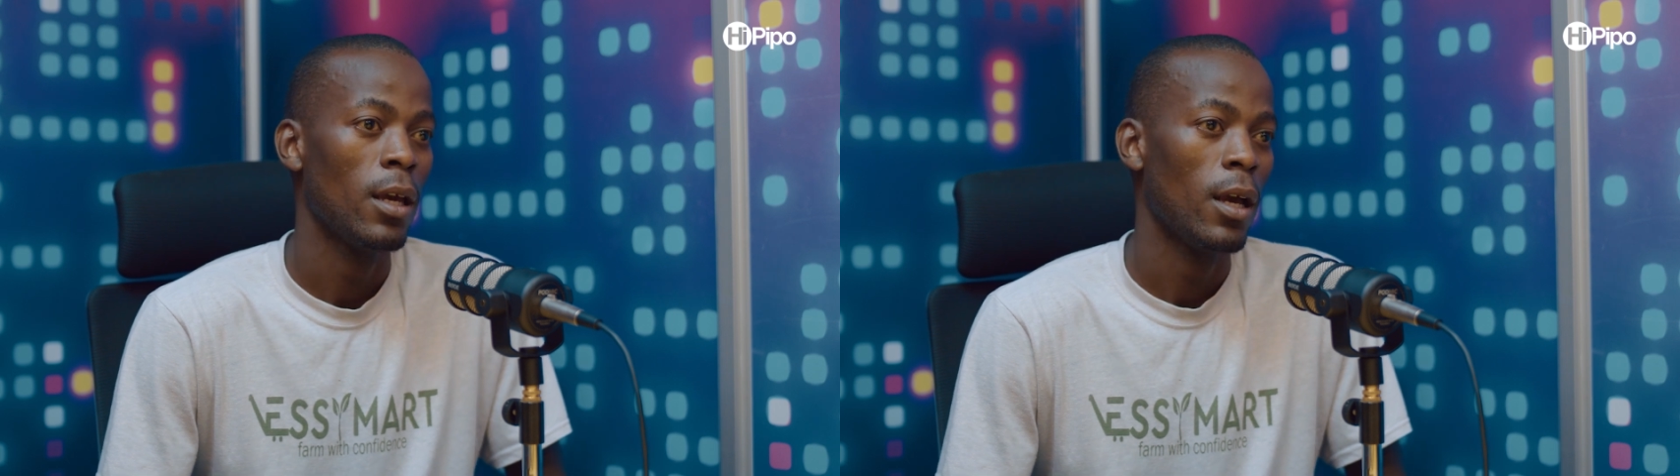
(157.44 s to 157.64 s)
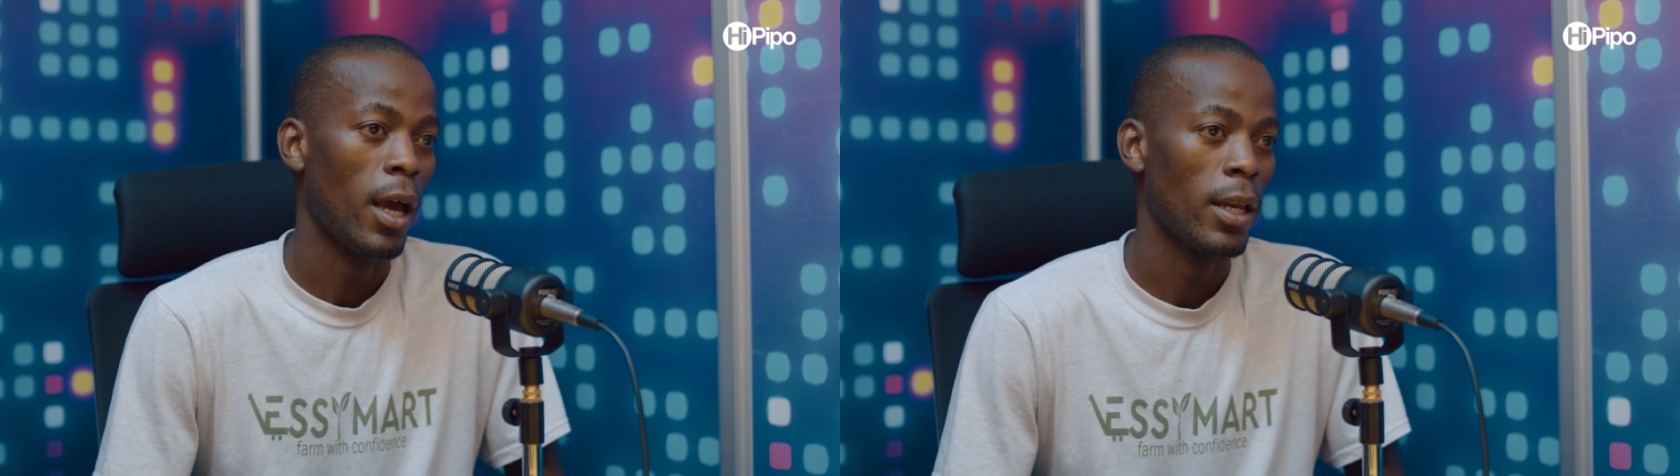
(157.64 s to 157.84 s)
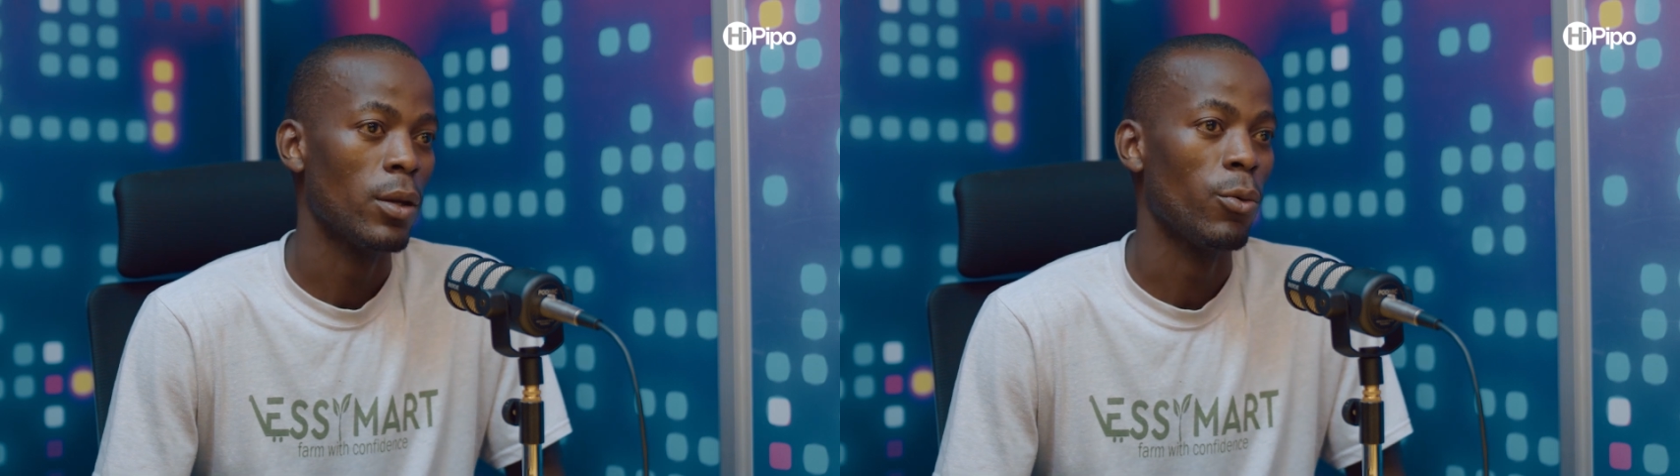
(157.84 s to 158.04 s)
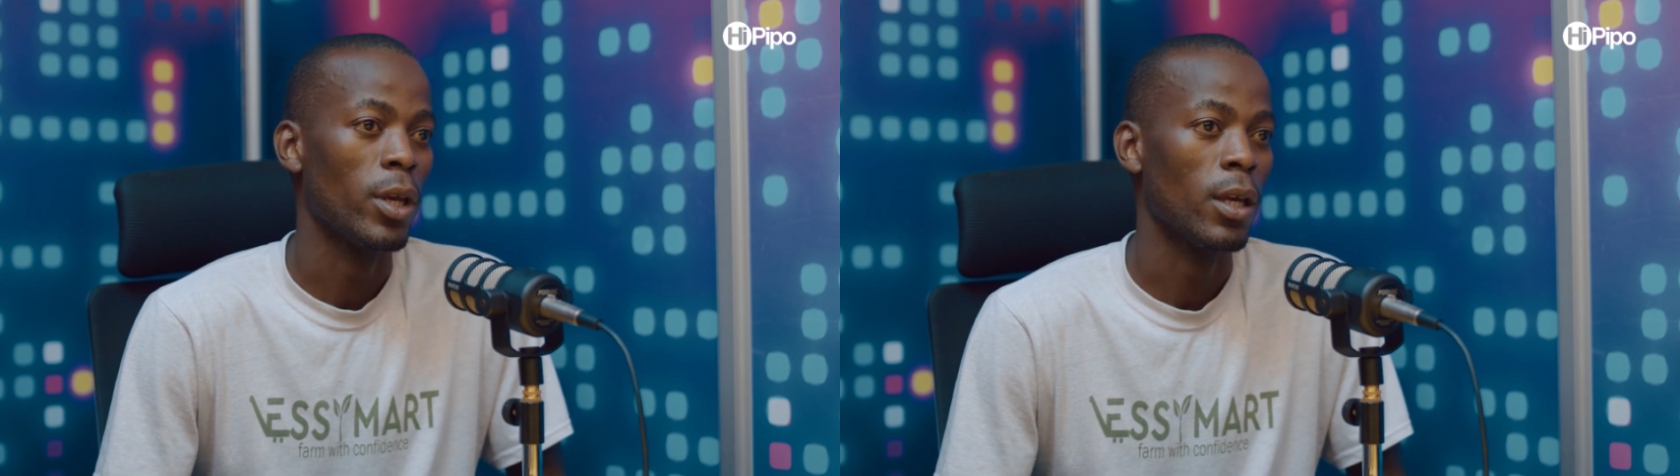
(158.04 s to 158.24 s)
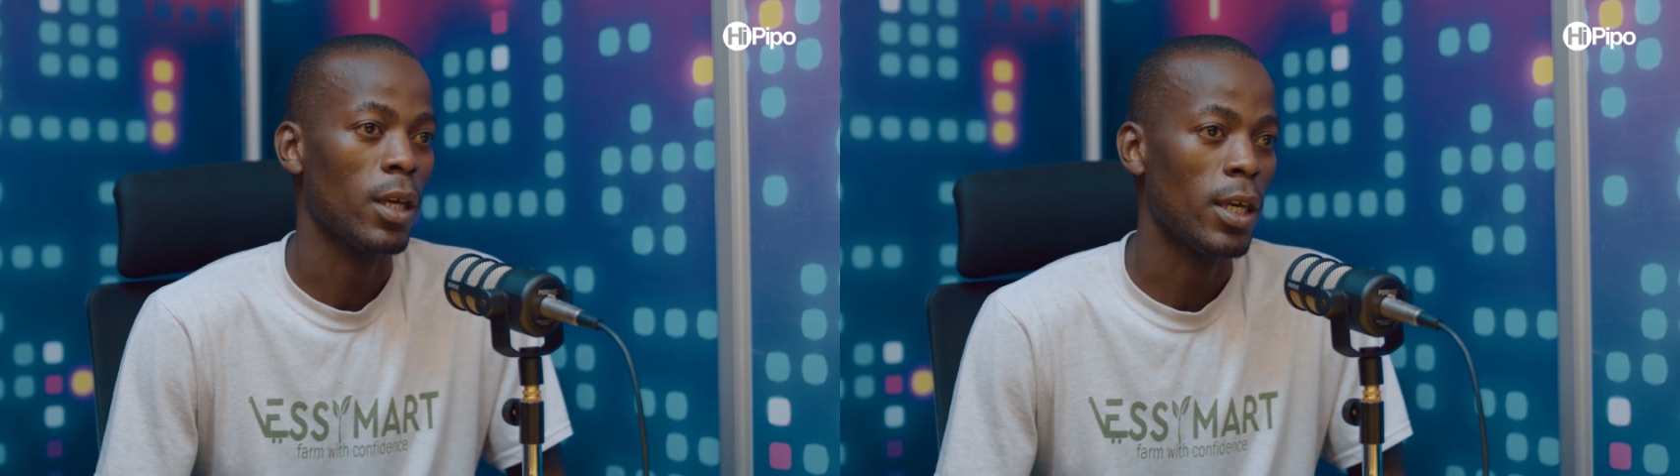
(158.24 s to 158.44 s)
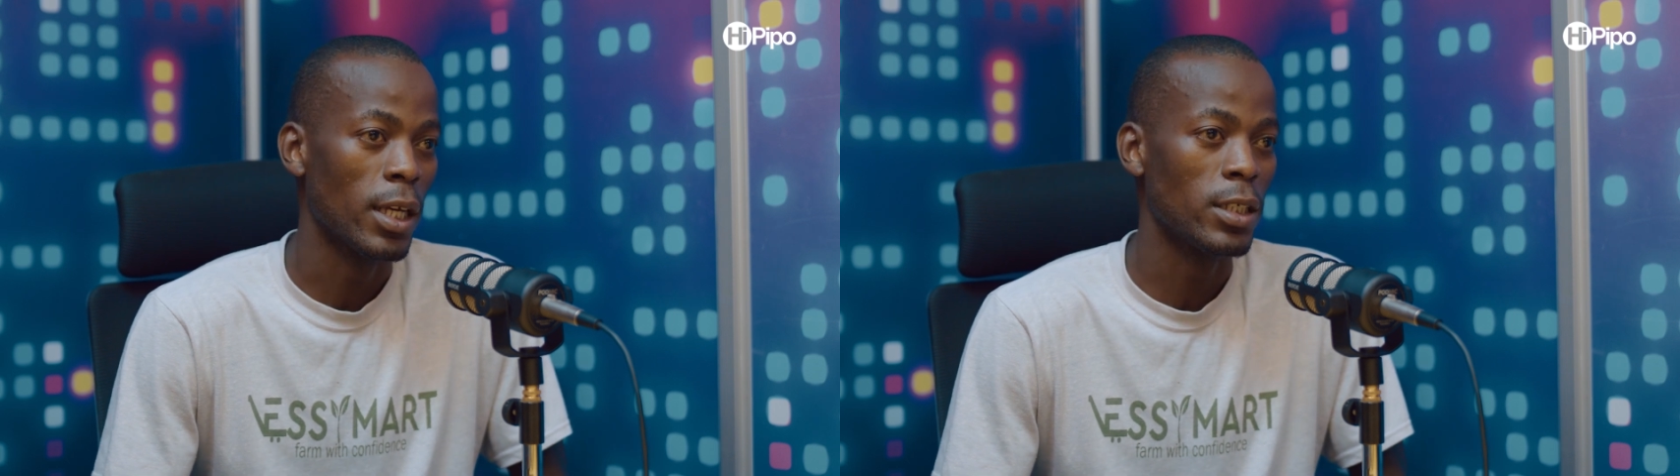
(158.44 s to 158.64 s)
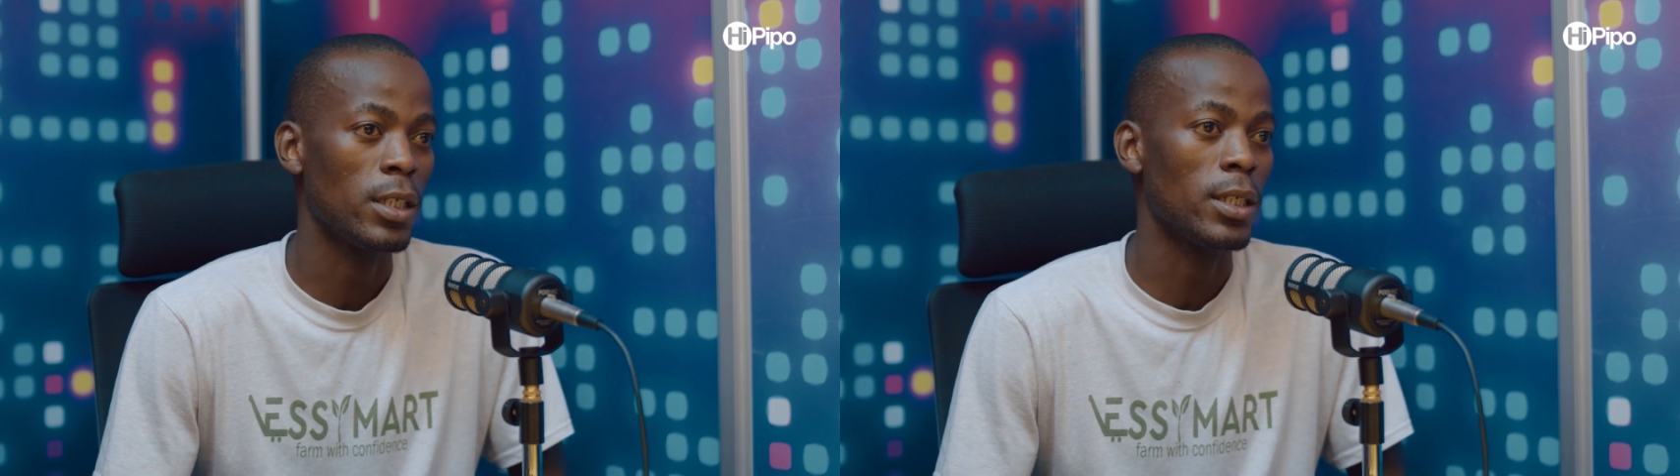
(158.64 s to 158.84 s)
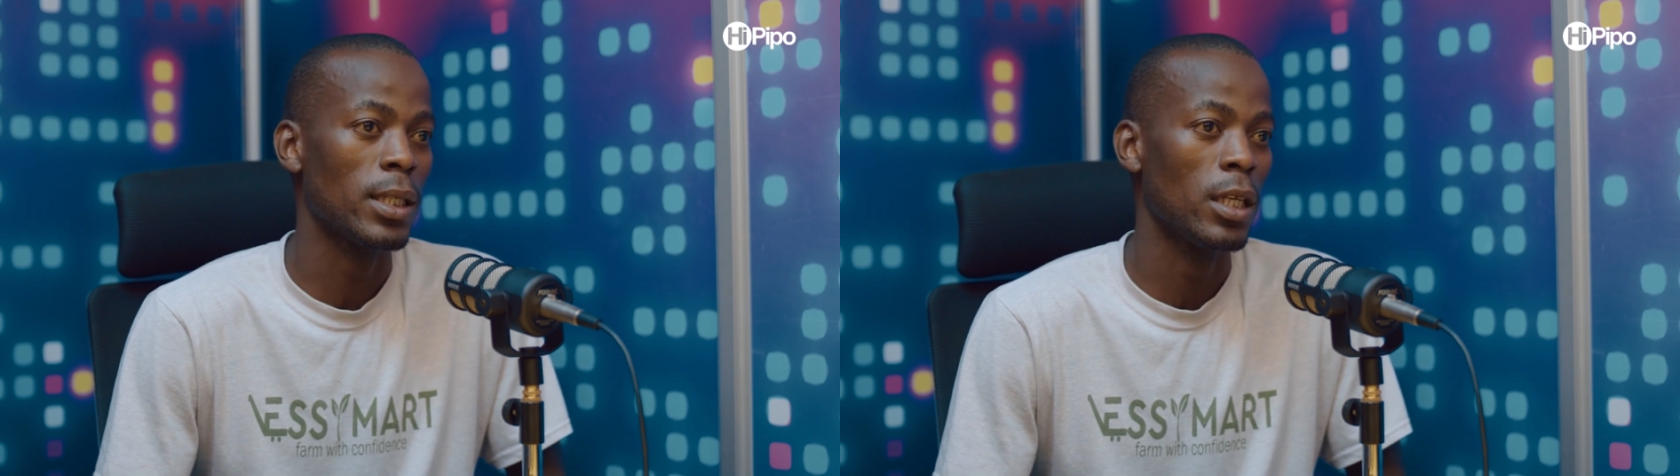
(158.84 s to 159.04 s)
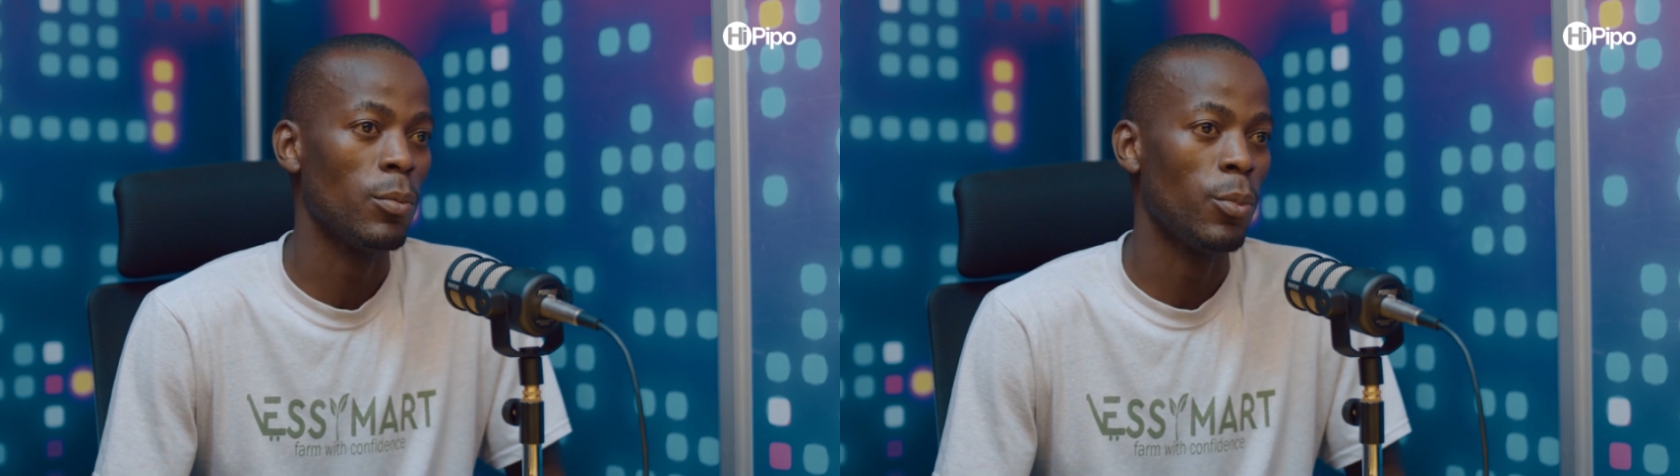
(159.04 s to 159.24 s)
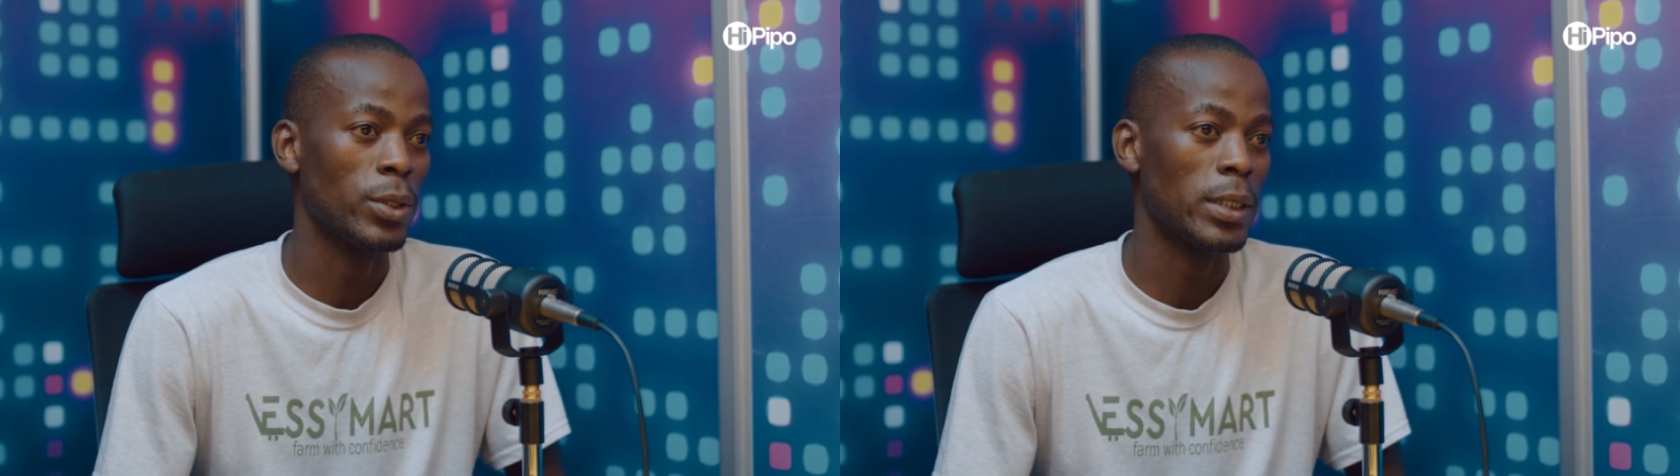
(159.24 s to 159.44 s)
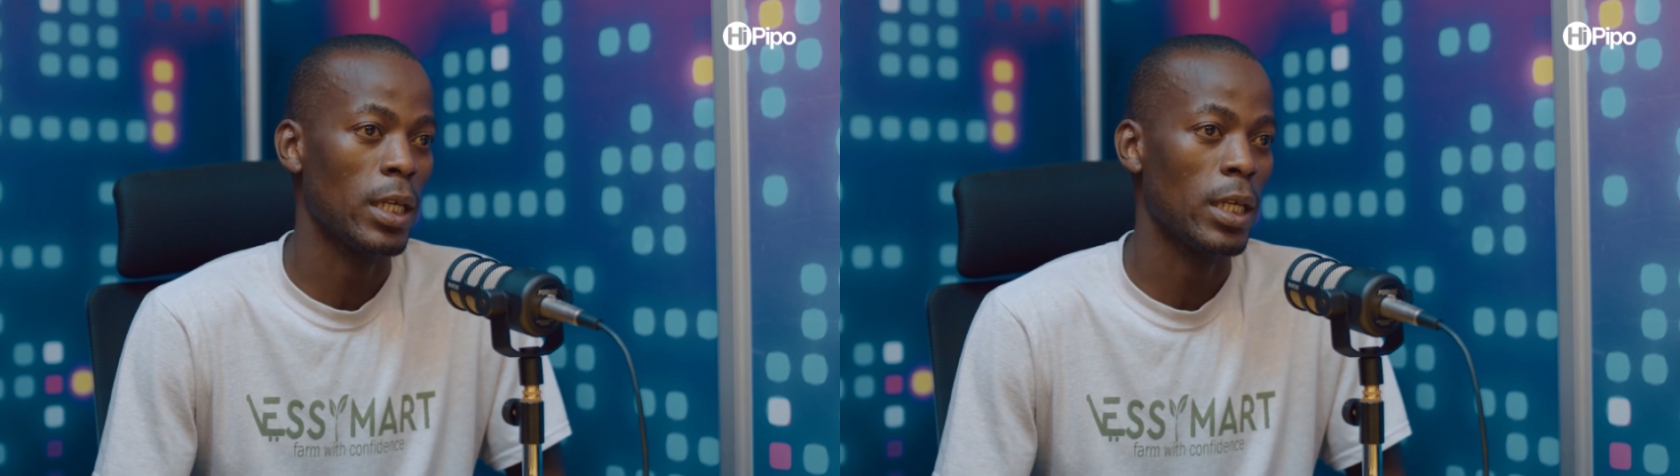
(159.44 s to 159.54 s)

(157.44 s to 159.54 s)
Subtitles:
and we get these inputs